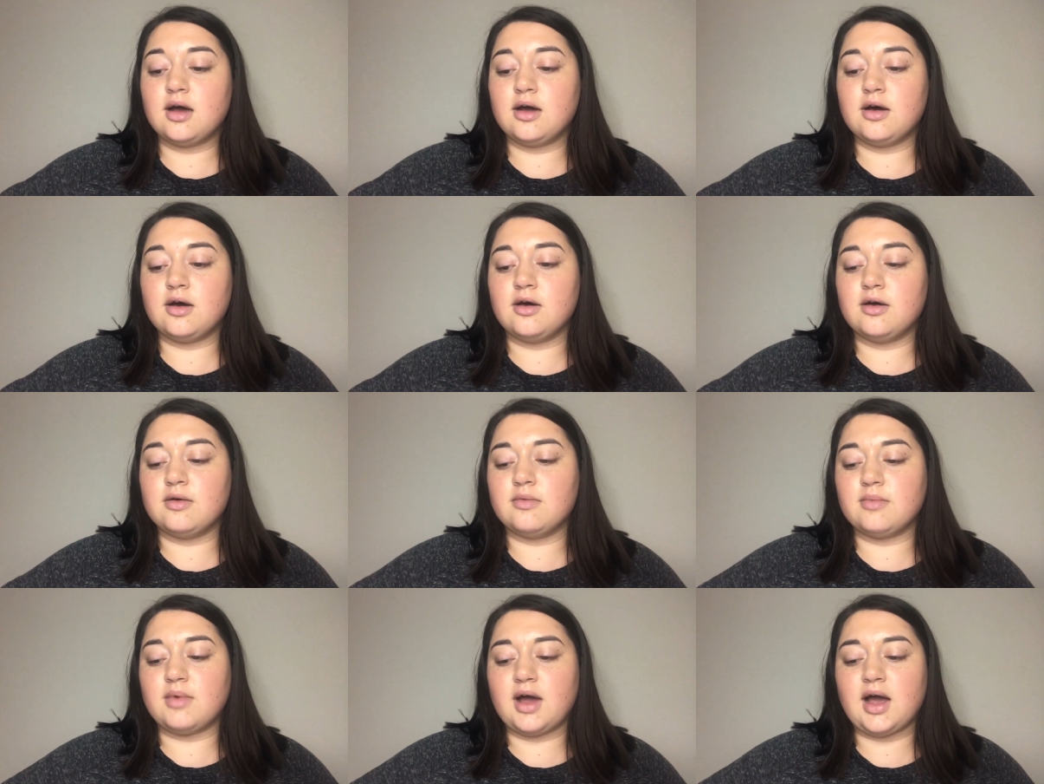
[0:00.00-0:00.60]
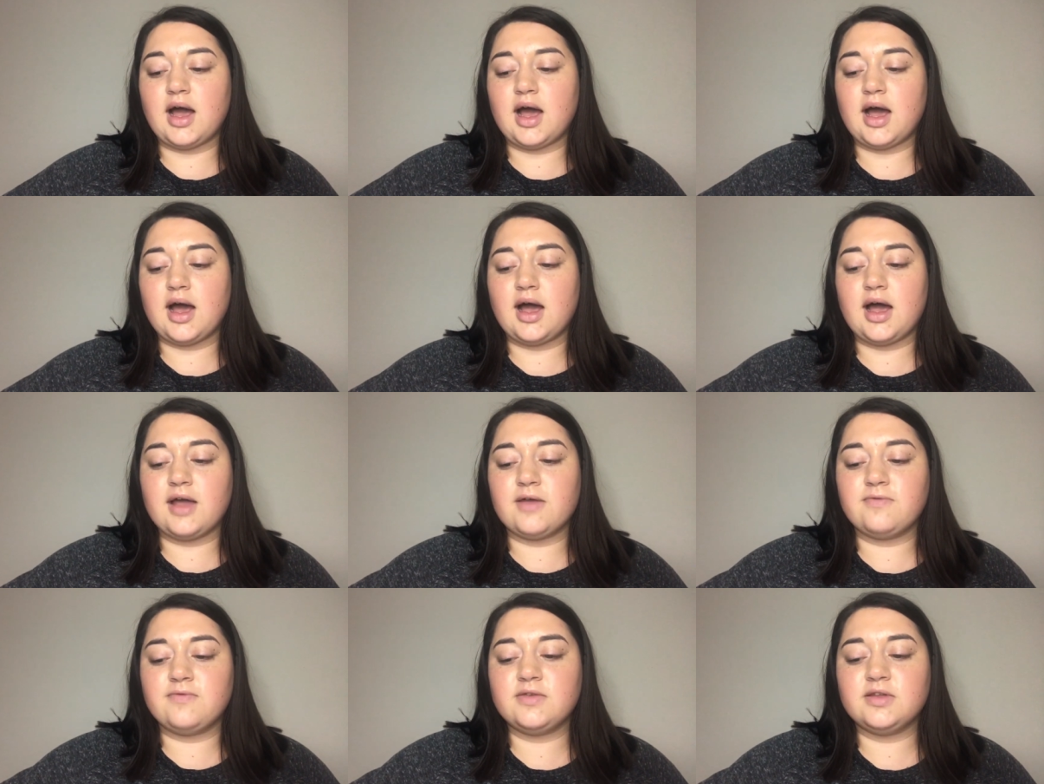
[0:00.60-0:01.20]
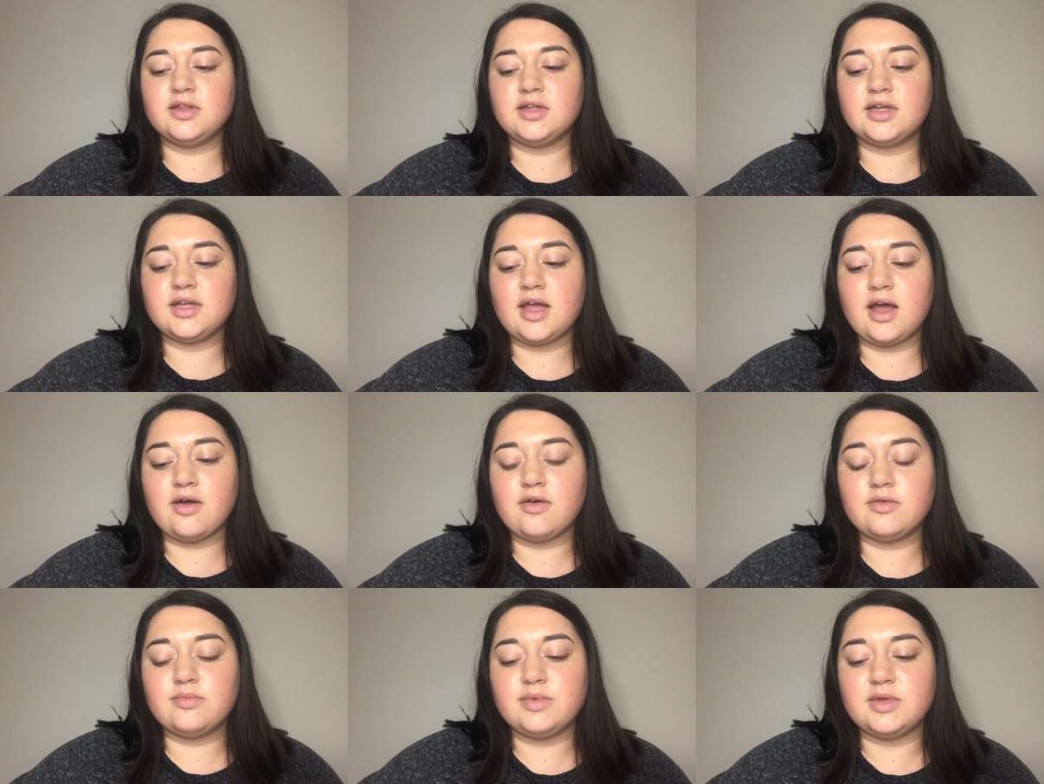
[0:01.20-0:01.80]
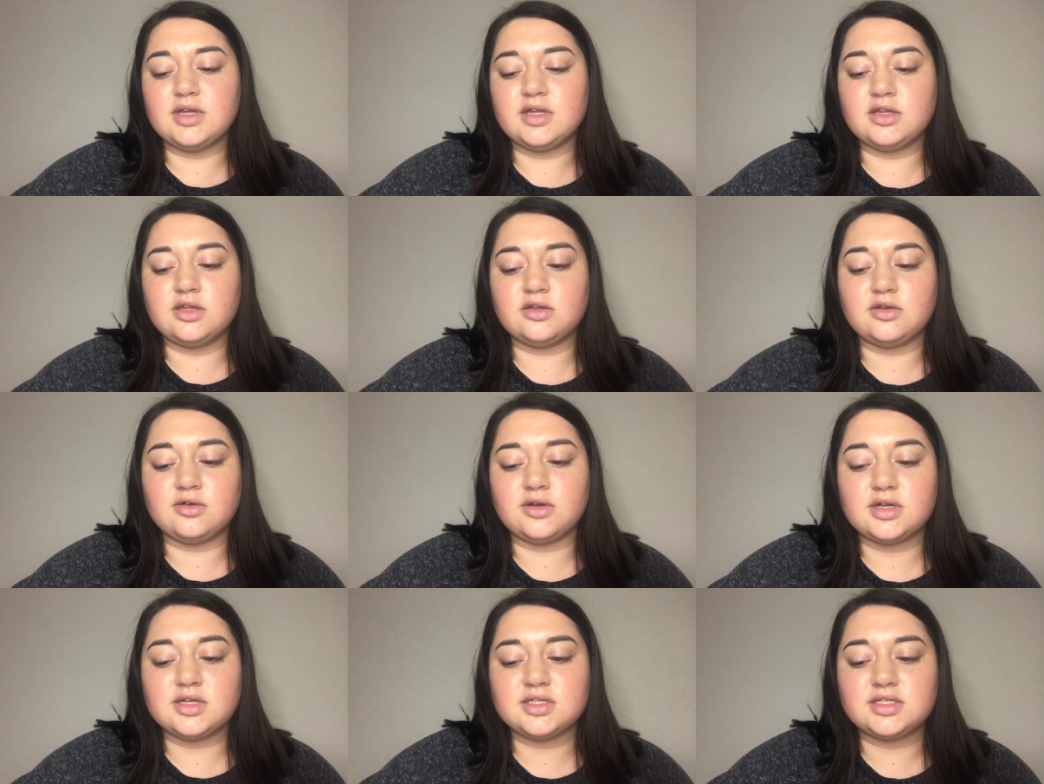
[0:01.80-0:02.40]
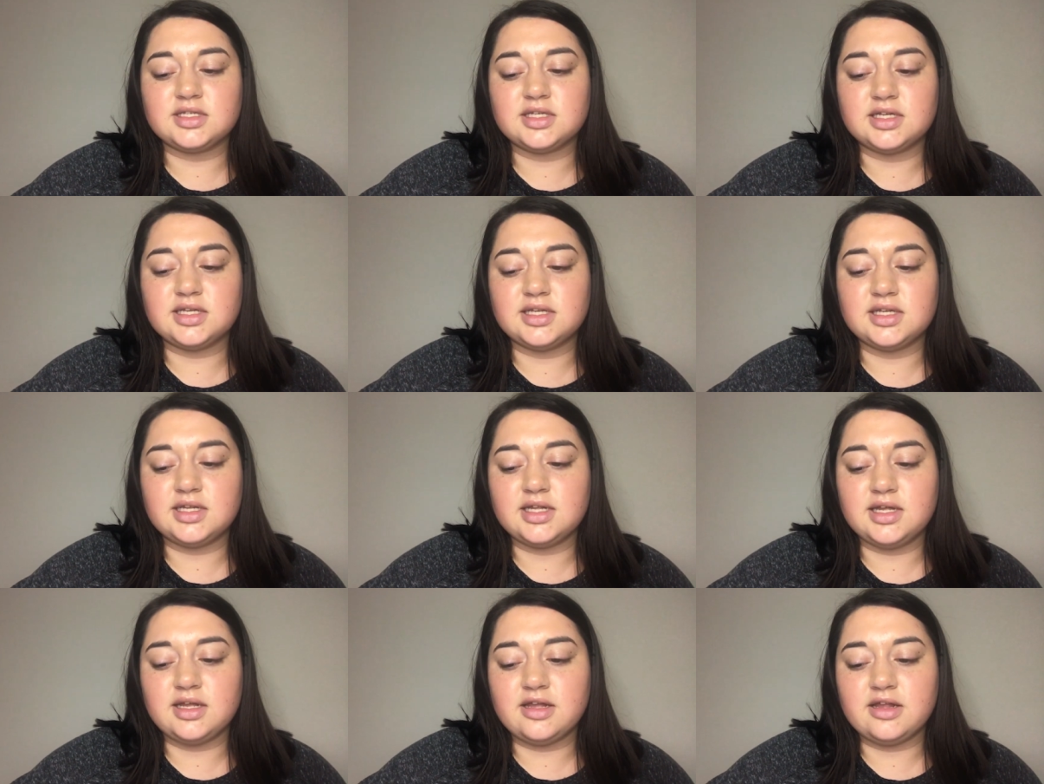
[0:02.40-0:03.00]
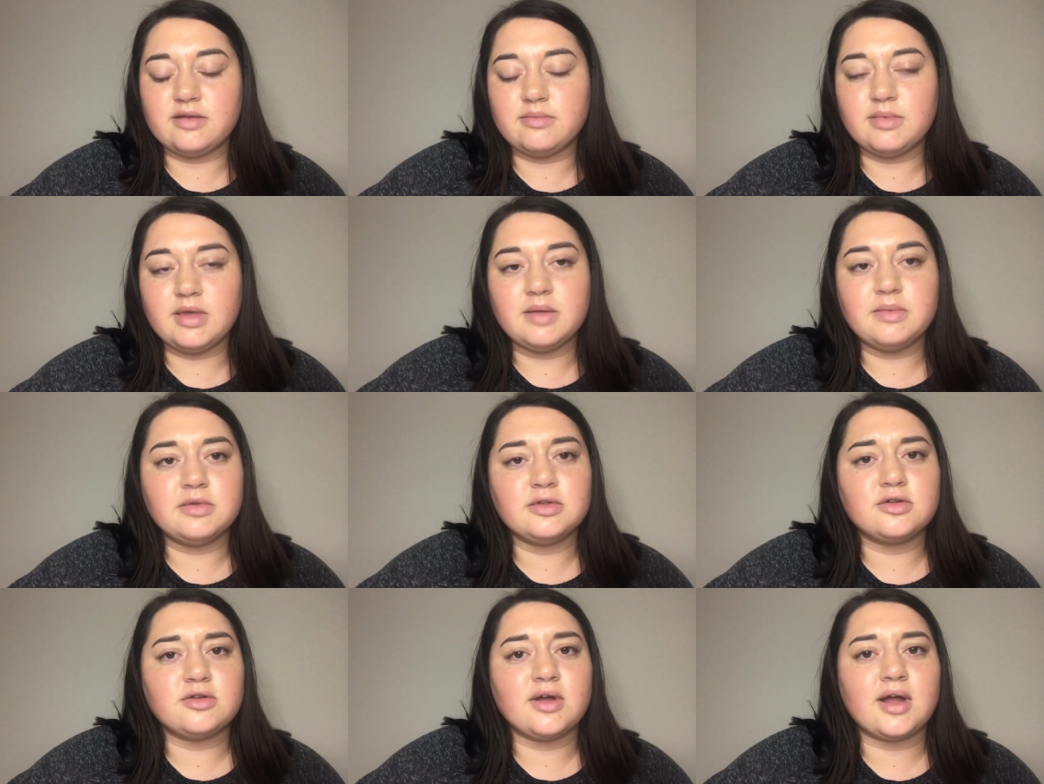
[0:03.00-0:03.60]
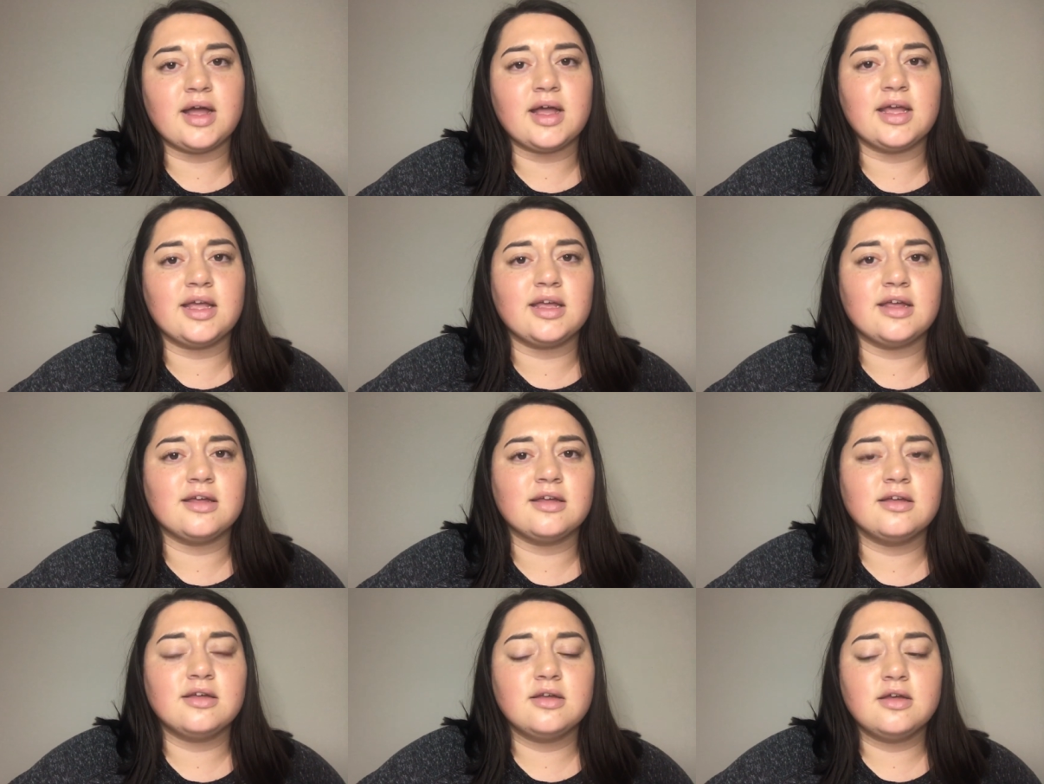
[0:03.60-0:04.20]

Um, I feel like I would be interested in maybe trying